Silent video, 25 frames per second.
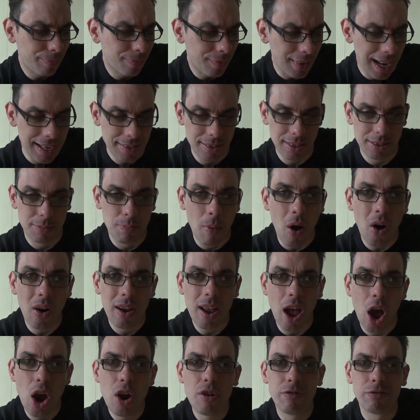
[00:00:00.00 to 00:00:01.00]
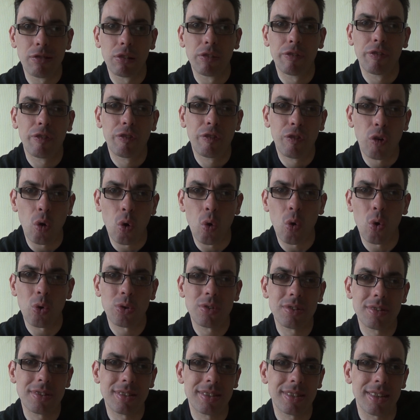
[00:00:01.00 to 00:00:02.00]
It's just my overall
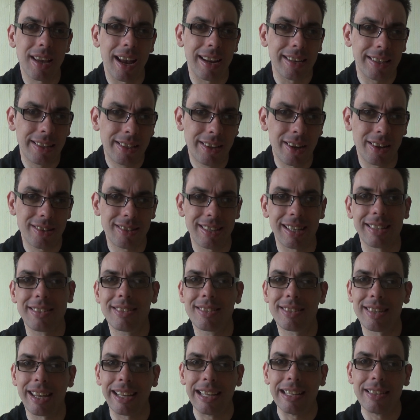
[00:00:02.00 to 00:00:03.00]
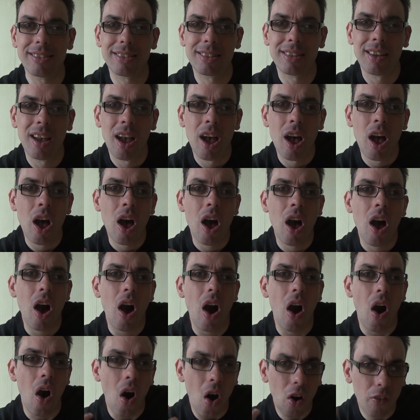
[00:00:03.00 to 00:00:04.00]
thoughts and gut instinct
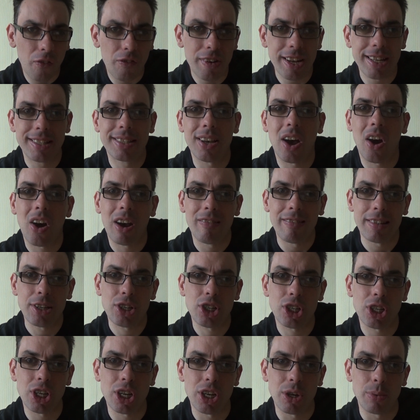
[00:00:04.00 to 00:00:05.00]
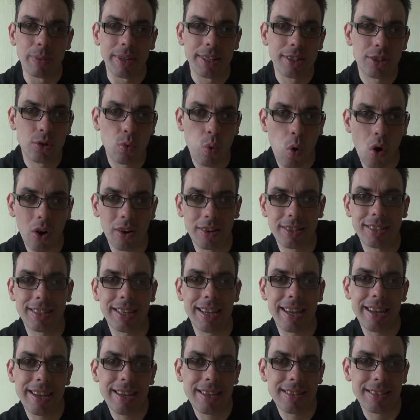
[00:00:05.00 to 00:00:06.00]
on the entire issue, its
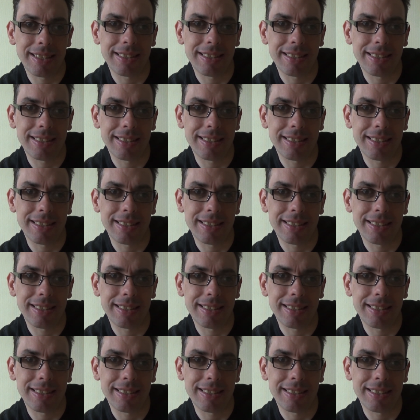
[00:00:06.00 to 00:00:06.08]
qualities,